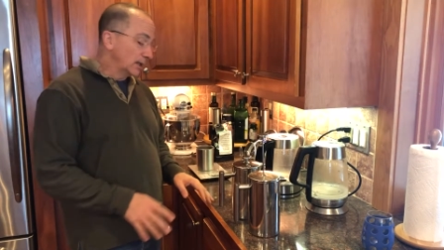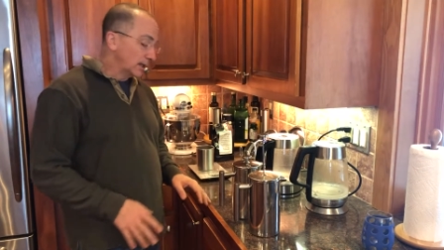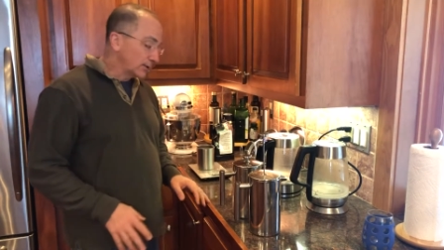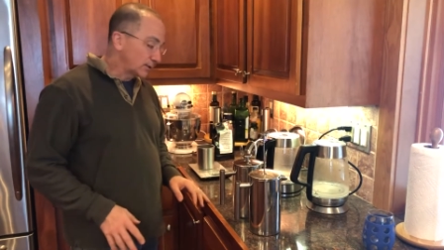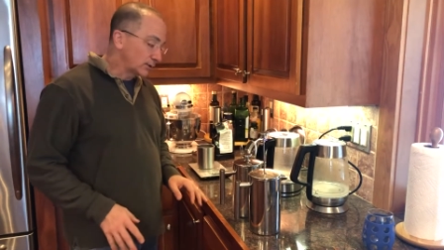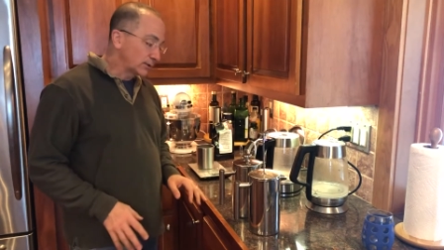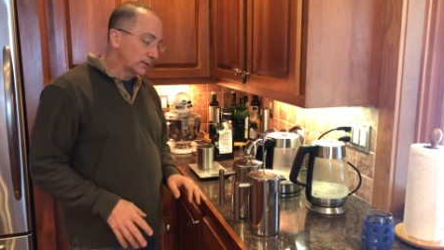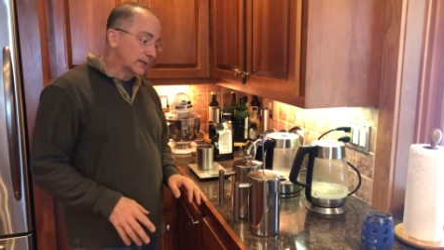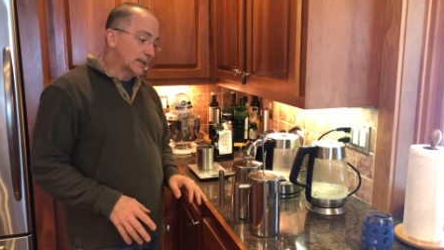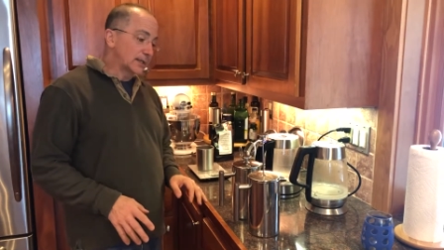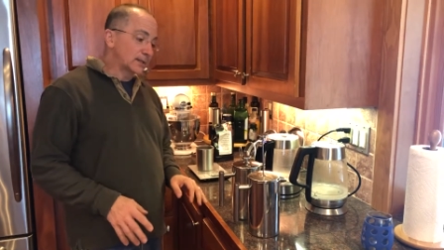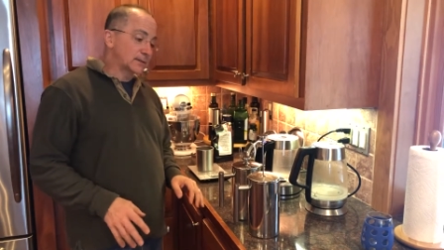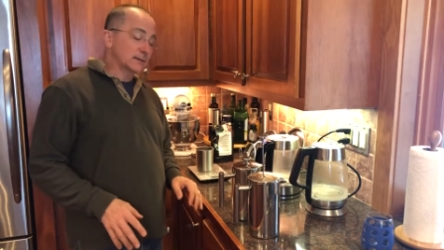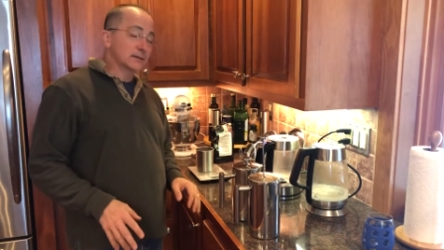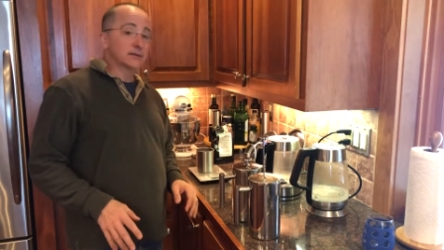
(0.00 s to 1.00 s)
and you could
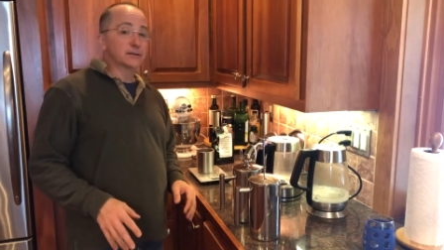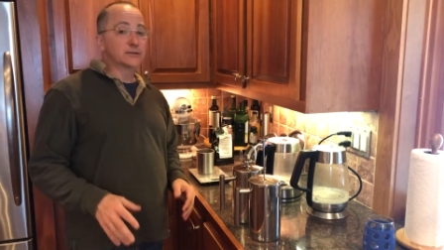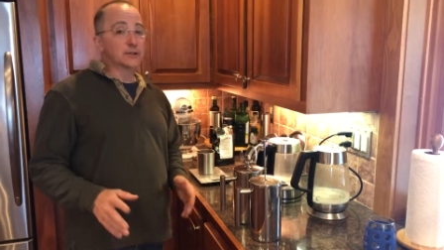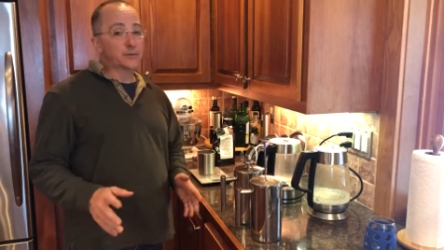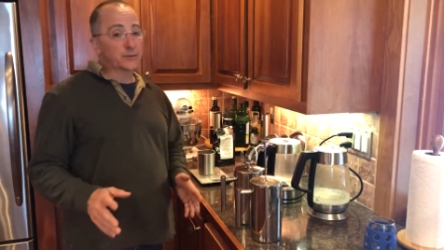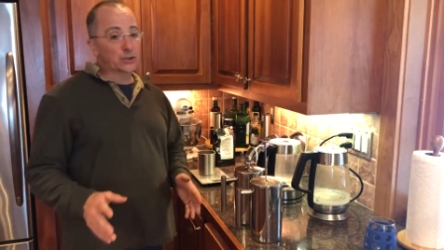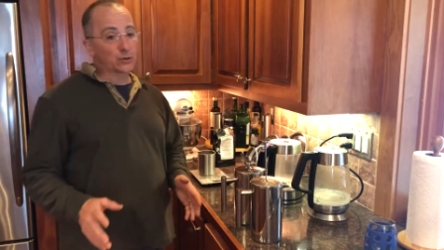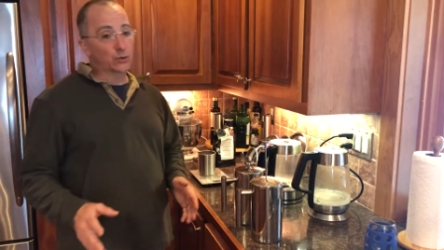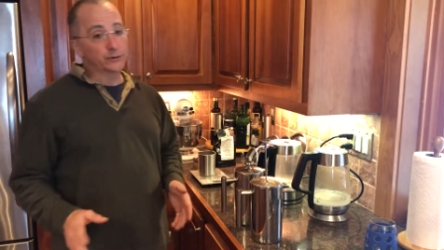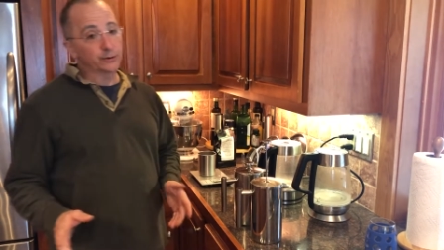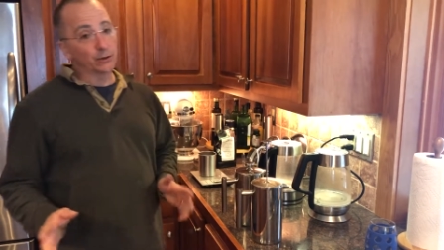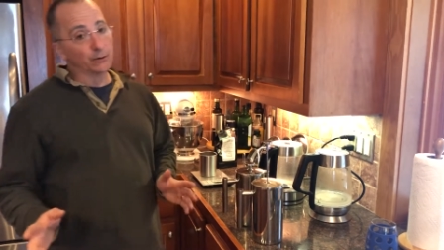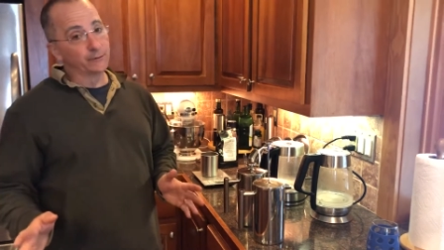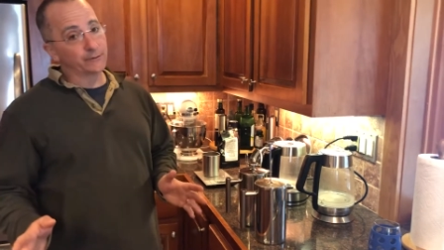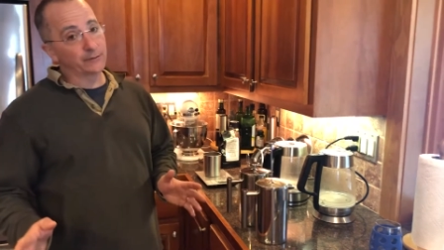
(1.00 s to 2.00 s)
get something
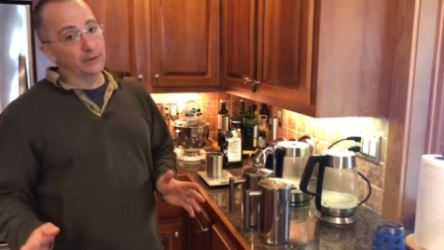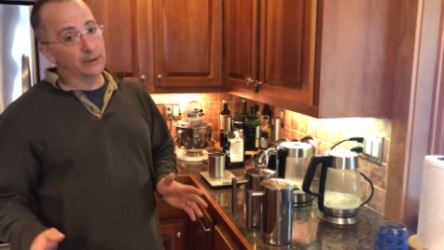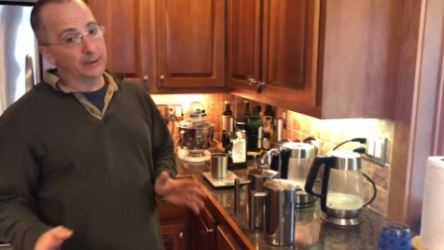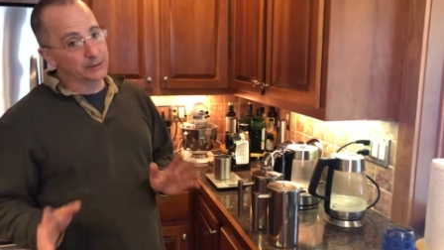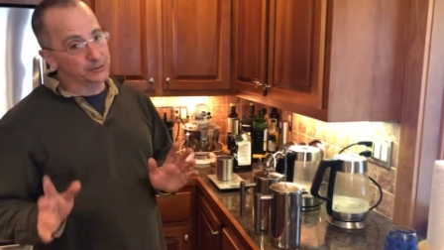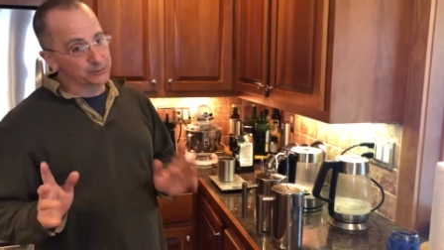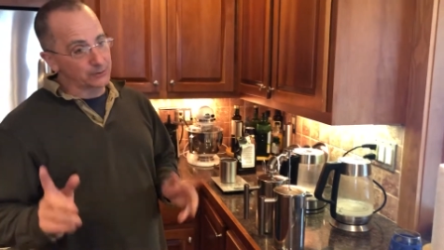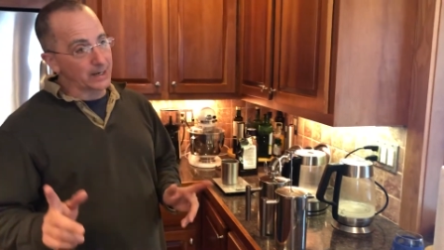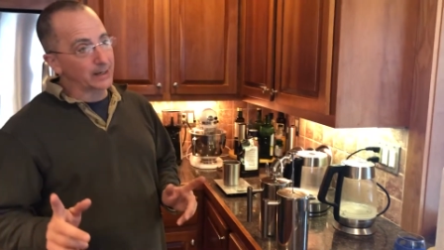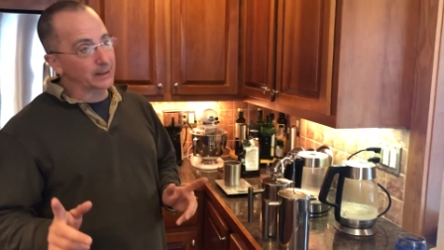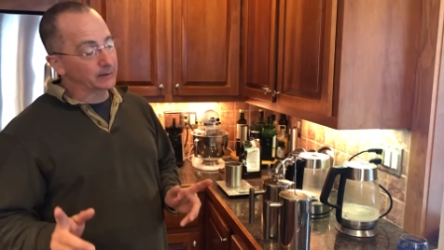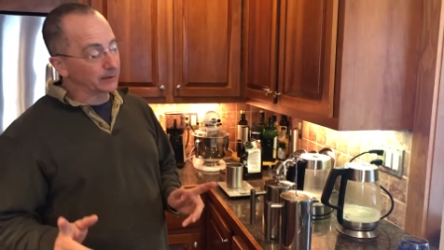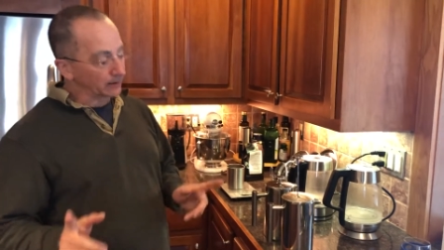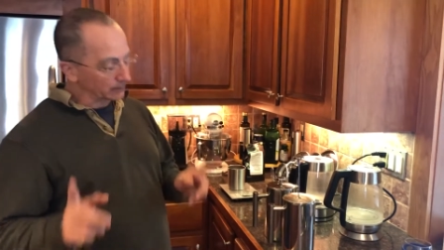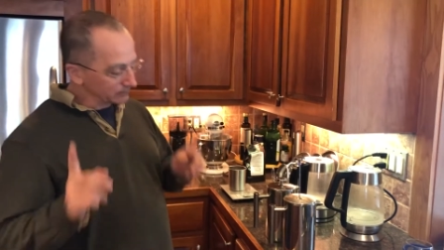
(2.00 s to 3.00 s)
called
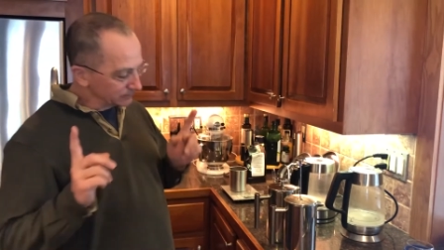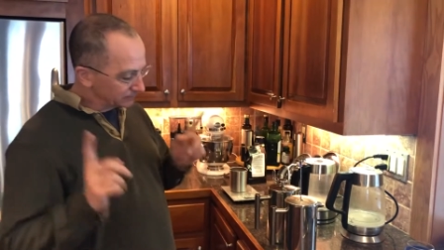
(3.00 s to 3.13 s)
over-extracting,